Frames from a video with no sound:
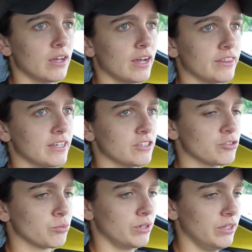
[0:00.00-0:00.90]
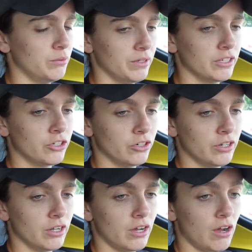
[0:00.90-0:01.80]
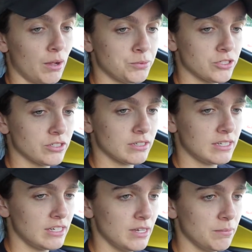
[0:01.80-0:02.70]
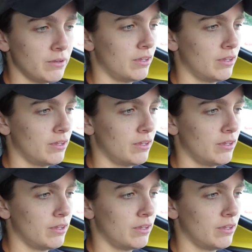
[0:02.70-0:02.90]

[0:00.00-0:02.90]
I think it's a really, really good option to keep.